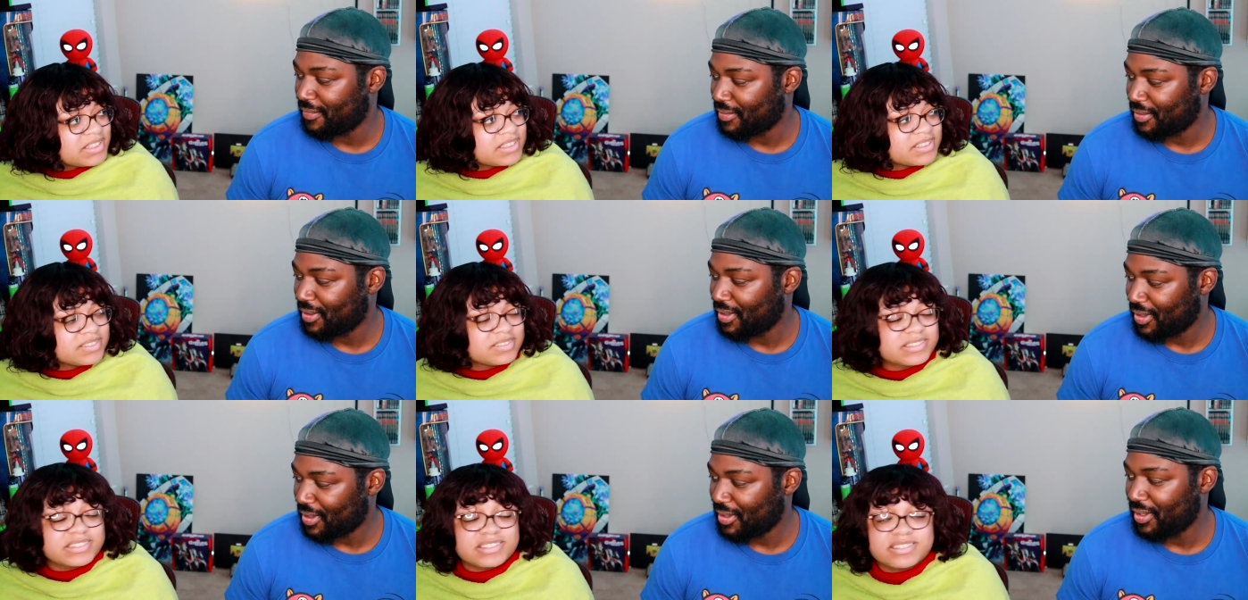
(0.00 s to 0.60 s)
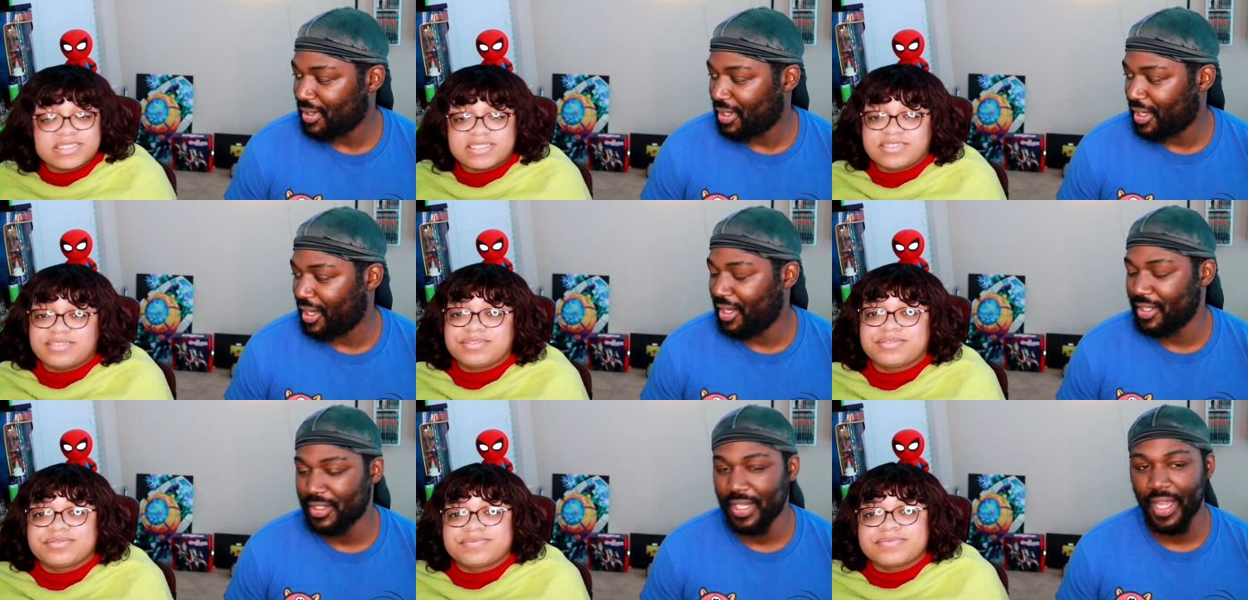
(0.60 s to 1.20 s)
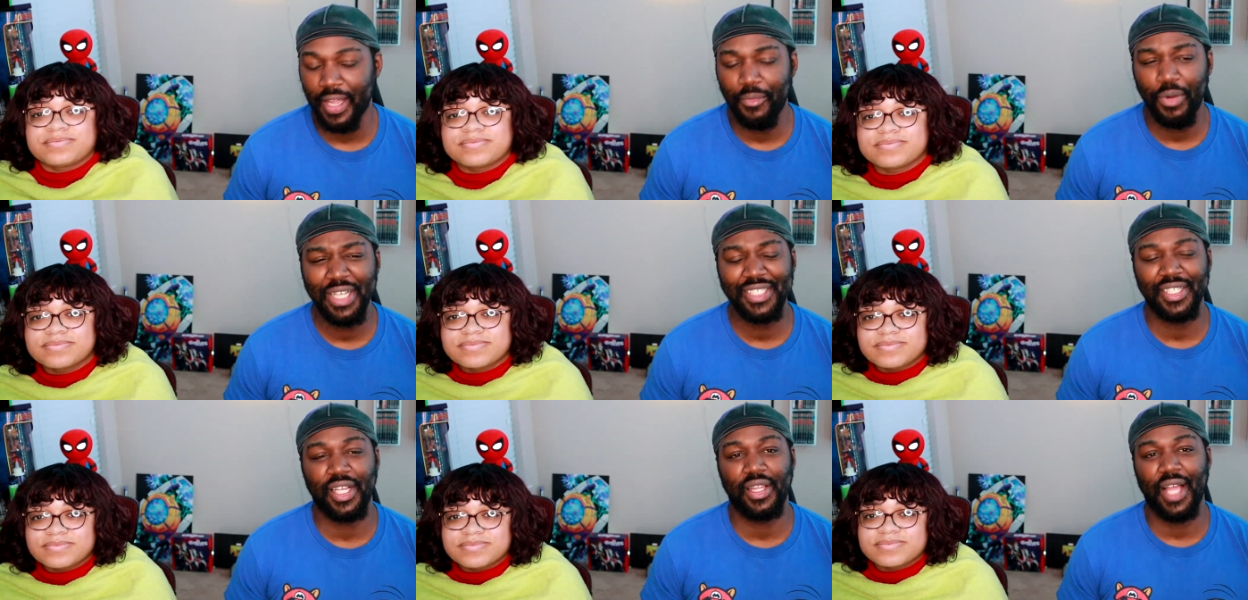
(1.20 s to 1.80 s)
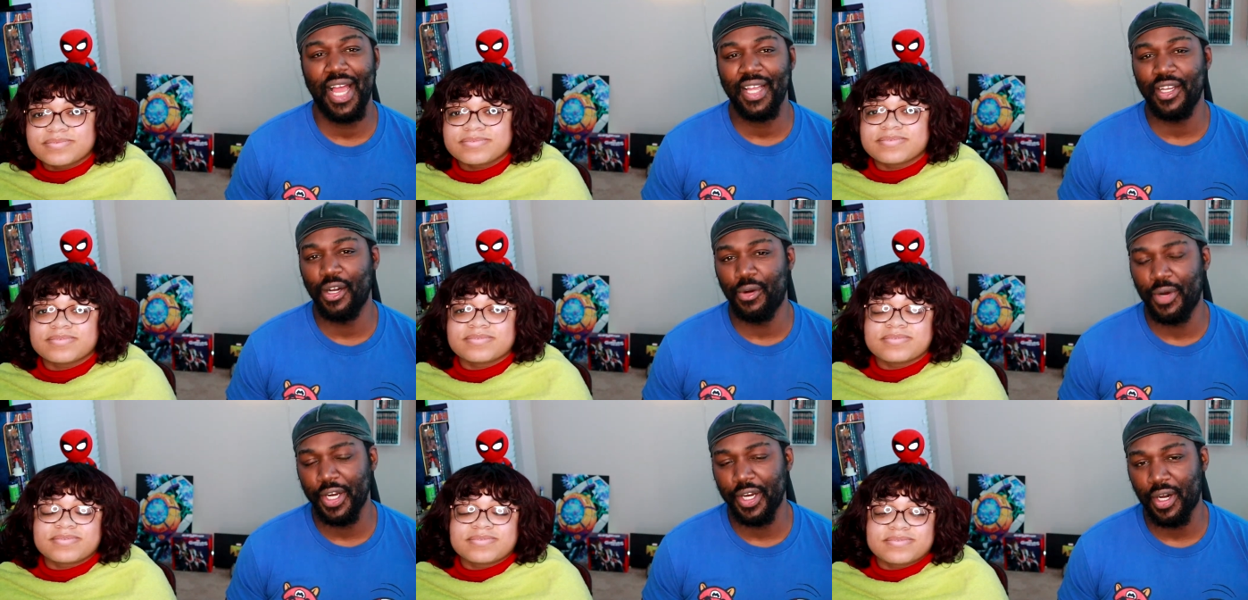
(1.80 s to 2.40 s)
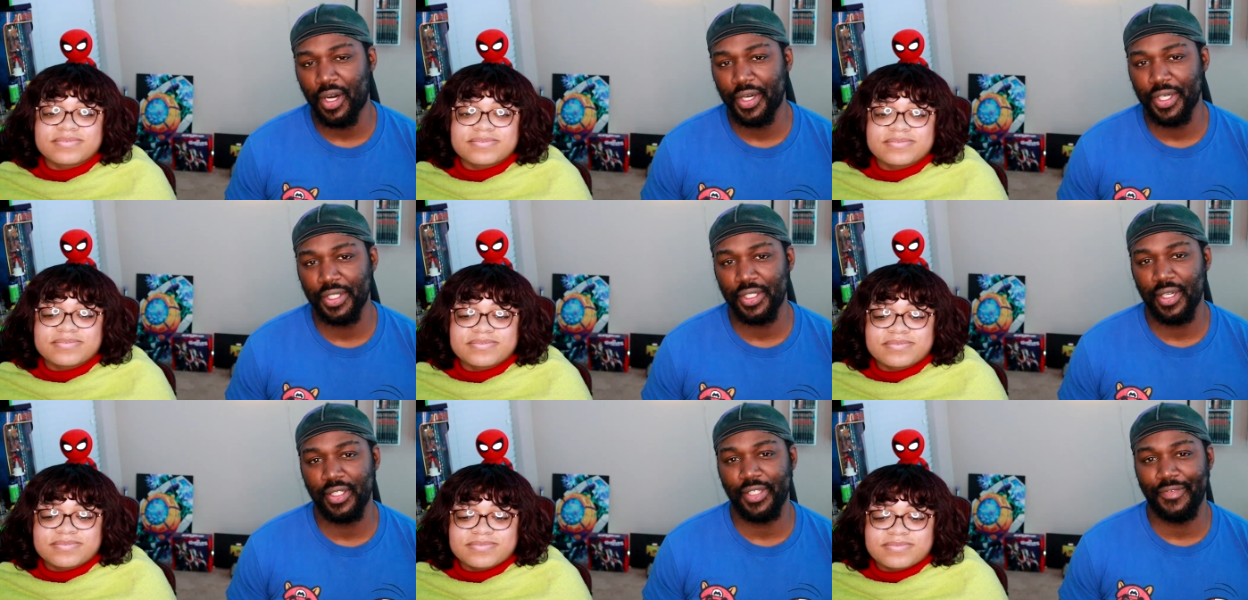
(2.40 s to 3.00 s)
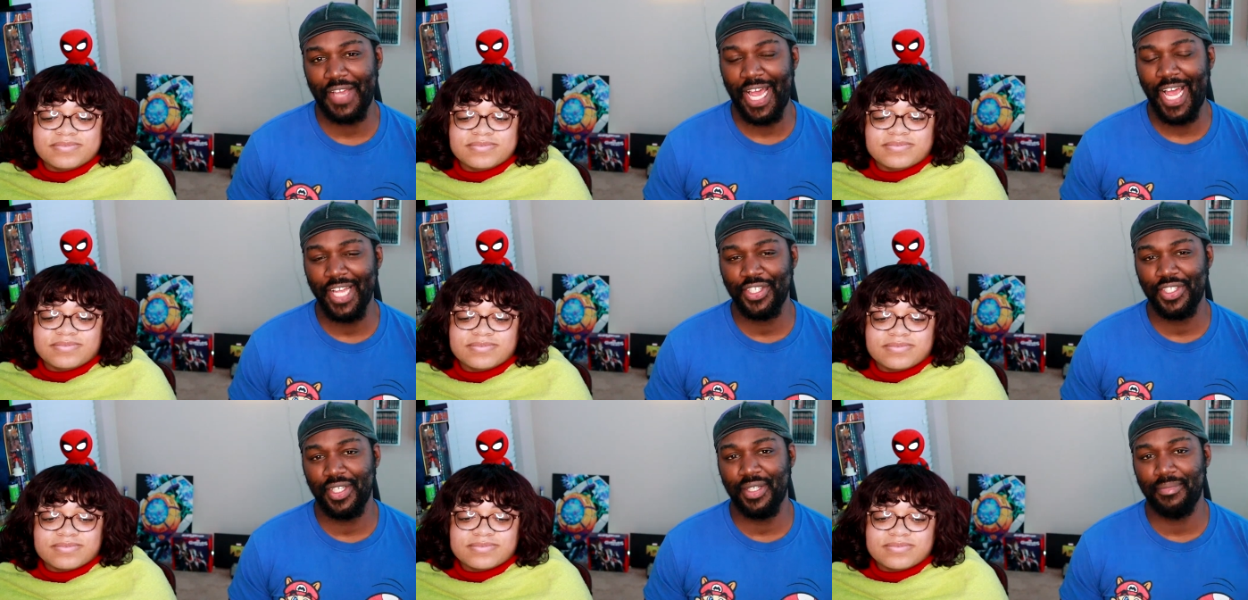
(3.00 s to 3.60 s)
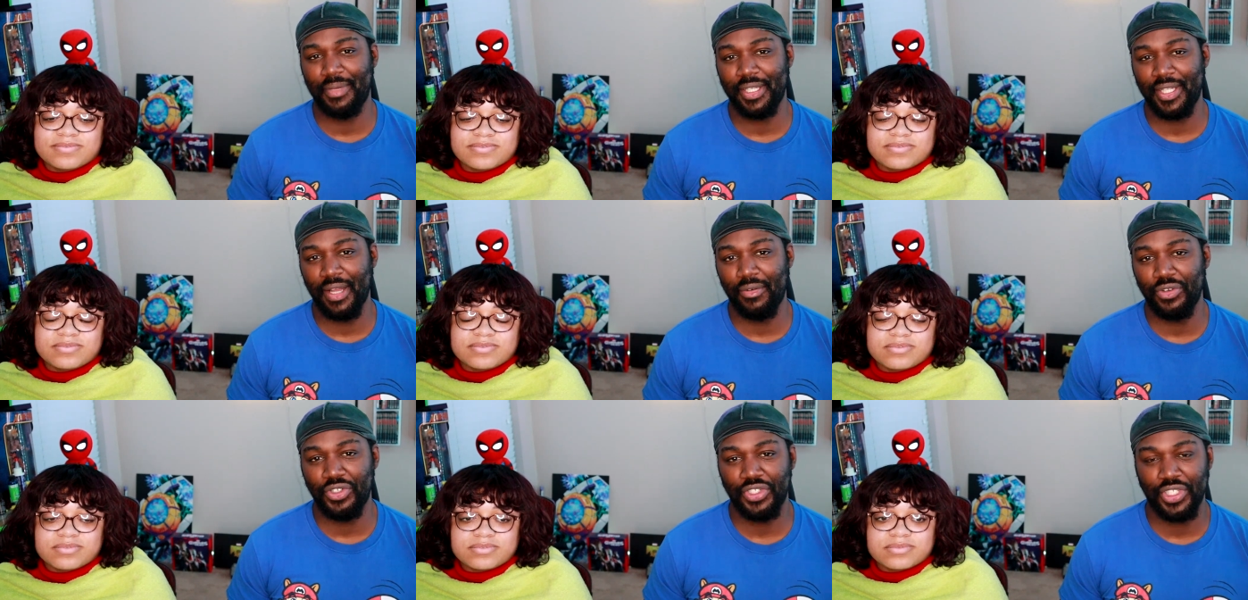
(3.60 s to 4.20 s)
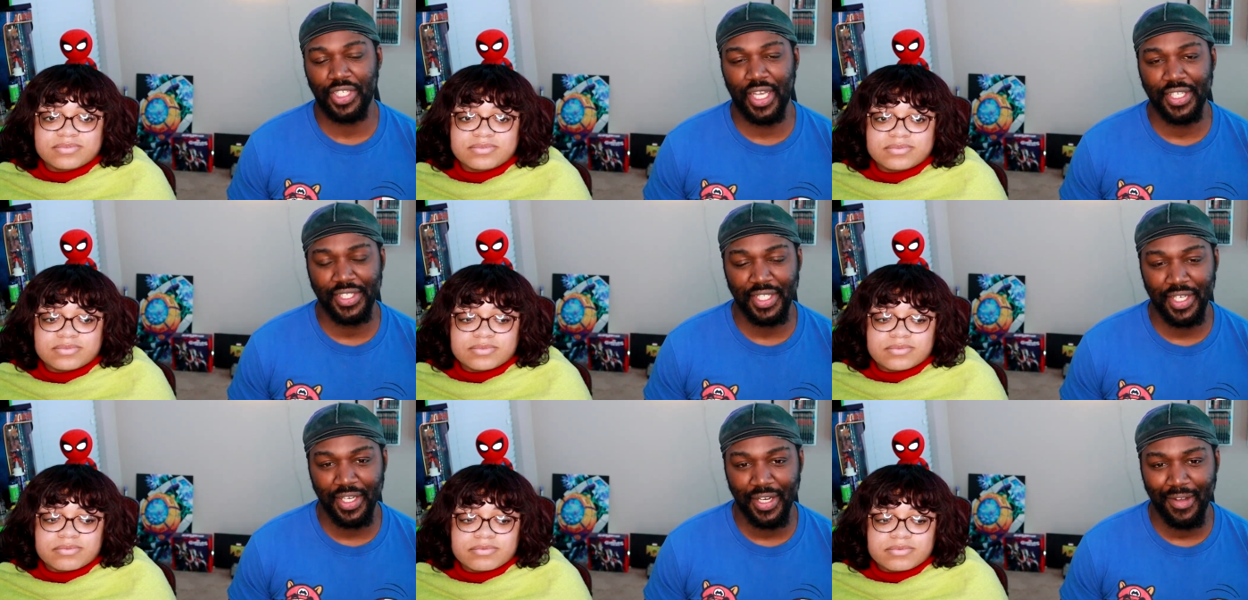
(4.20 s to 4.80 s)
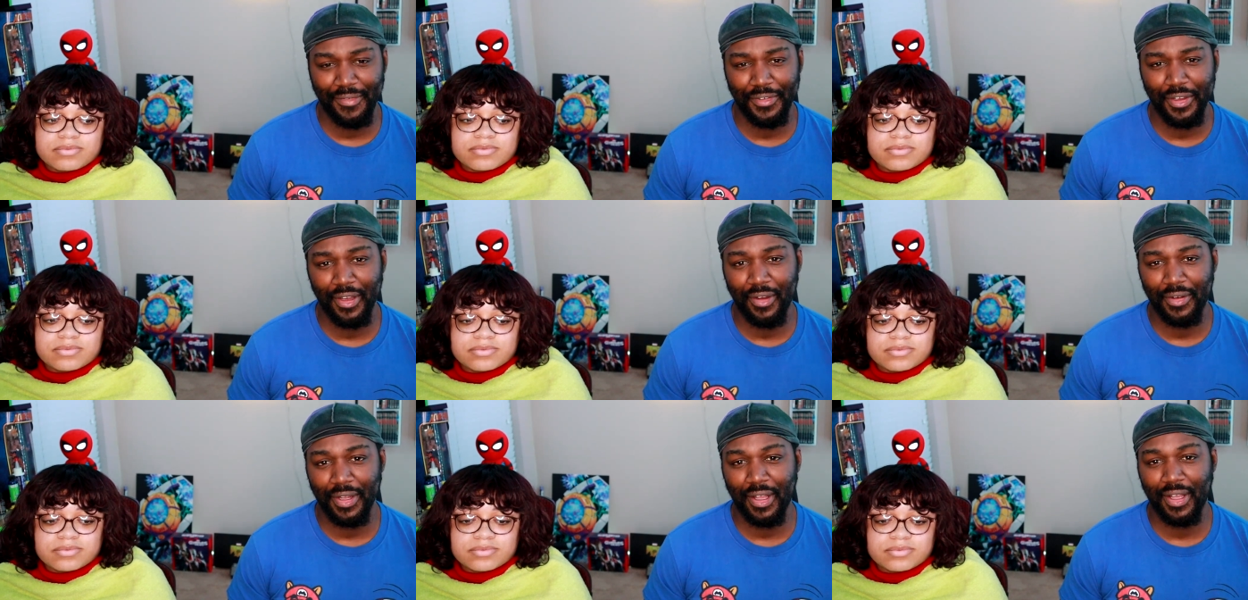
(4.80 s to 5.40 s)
Speaker 1: Yeah, it's like it wasn't a lot going on in terms of action, but there was just enough, you know, to,